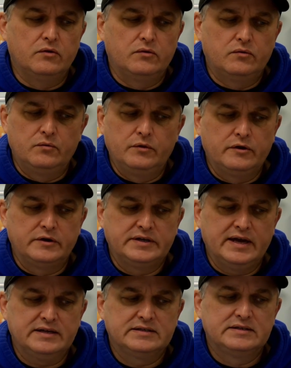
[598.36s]
with her
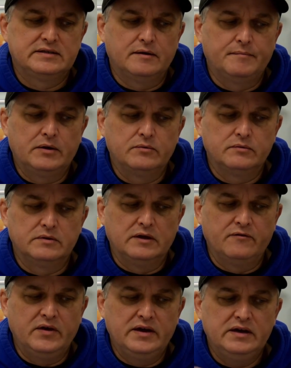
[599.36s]
text about
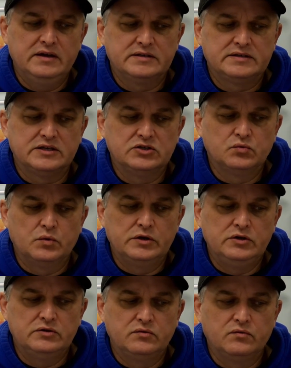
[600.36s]
evade, it says when
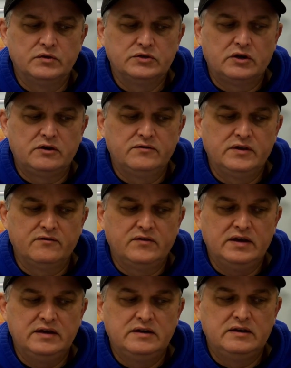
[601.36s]
you resolve the
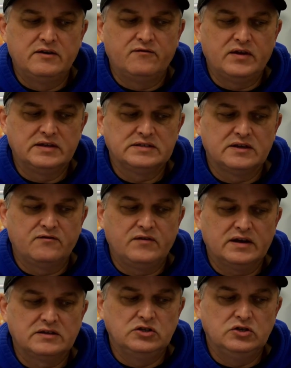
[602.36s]
evade defense
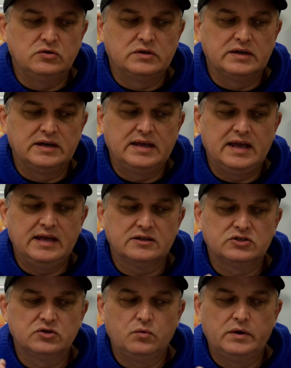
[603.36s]
effect, can
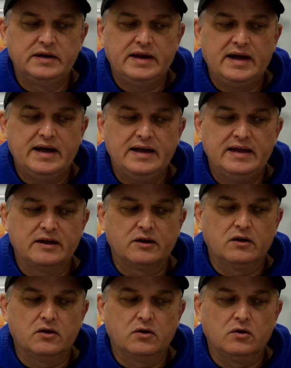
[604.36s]
cancel one die at
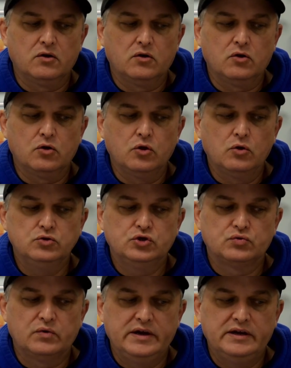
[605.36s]
close
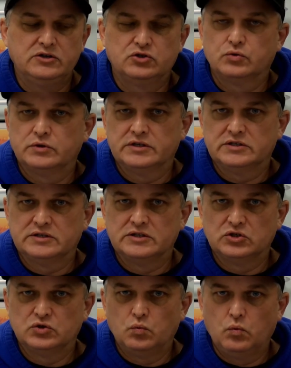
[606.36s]
range or
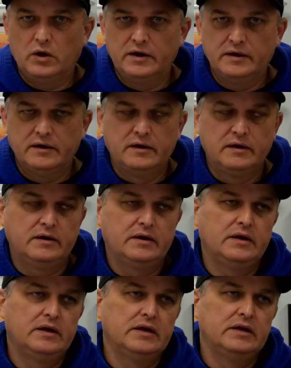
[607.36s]
distance 1.
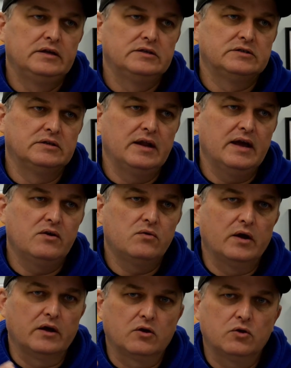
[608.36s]
So now
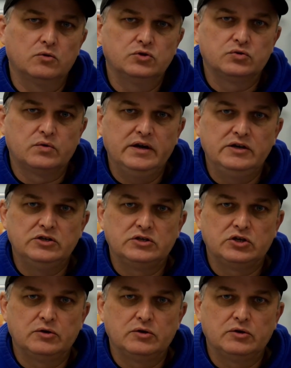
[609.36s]
at close range,